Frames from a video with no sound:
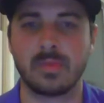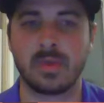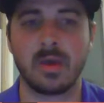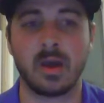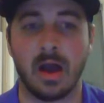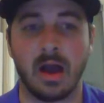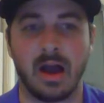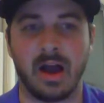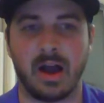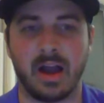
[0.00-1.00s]

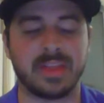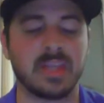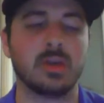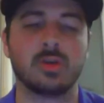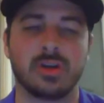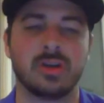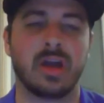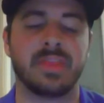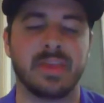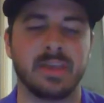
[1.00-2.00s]
I think you
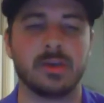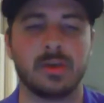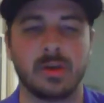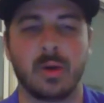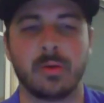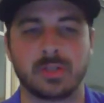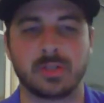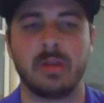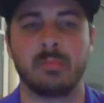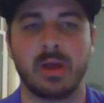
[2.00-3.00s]
could. I think you can get away with
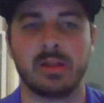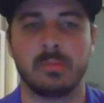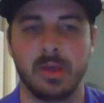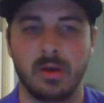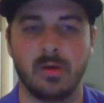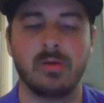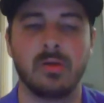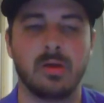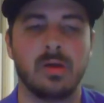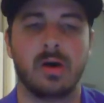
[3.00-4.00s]
trading Bradley Beal.
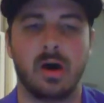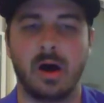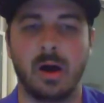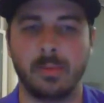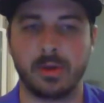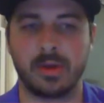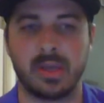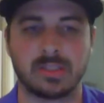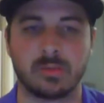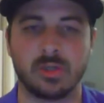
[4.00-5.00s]

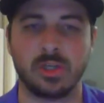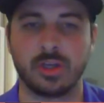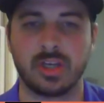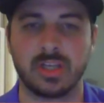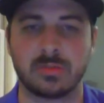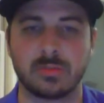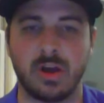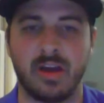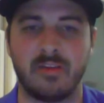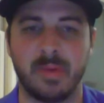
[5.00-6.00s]
Westbrook might be hard.
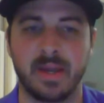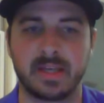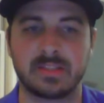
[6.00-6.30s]
Maybe you do it.